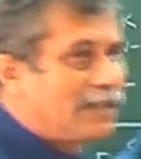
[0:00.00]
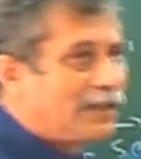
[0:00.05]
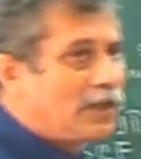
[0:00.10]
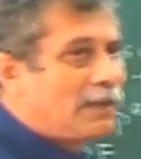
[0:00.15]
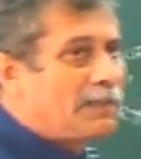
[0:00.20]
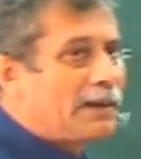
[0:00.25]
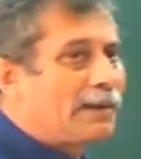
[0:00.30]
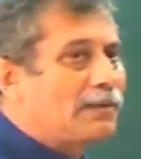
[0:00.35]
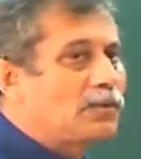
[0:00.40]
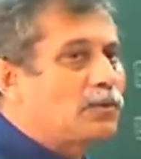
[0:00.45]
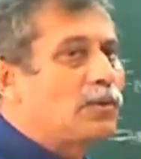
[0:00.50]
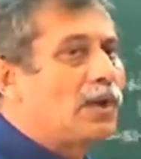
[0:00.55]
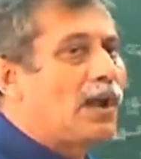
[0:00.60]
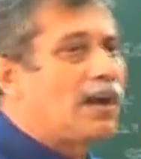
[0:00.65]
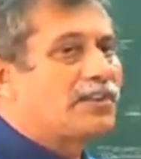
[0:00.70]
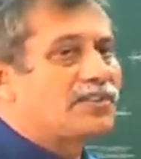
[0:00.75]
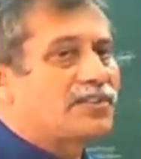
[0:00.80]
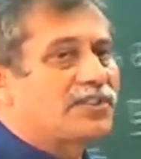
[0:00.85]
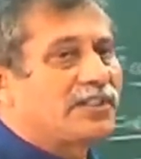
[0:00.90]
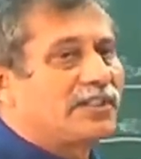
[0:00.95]
will become too
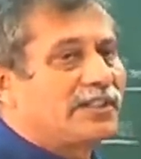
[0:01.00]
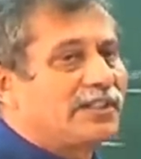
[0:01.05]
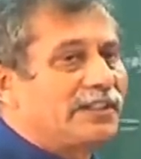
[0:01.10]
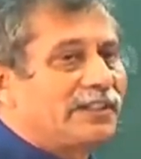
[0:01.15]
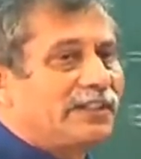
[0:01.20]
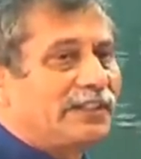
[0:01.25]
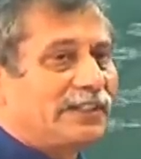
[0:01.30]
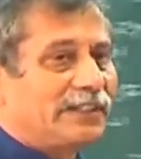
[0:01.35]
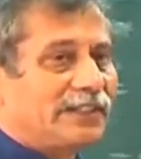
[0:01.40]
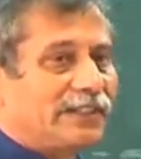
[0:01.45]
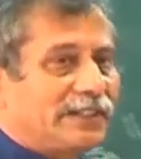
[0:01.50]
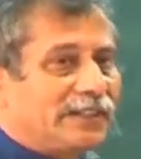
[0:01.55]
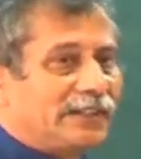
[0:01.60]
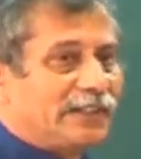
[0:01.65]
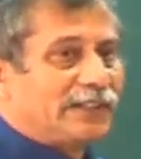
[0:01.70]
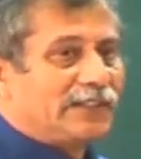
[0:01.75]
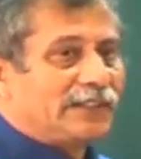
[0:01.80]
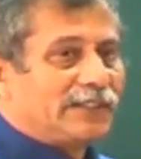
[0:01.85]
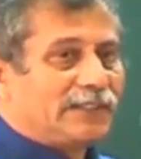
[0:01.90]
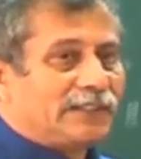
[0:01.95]
large.
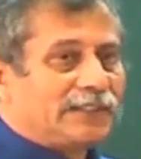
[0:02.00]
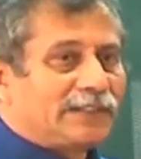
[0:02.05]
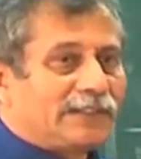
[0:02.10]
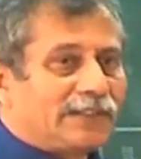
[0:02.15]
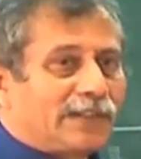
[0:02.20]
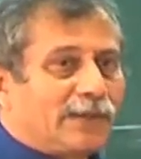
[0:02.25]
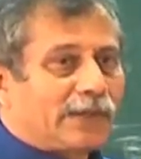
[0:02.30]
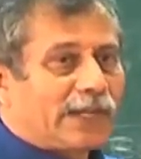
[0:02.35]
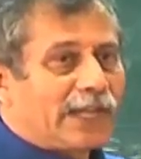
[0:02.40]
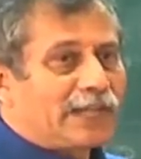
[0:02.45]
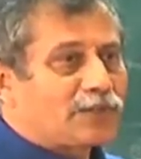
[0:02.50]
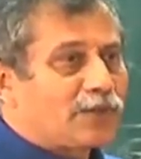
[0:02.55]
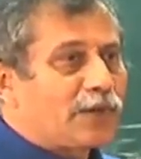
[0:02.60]
Okay,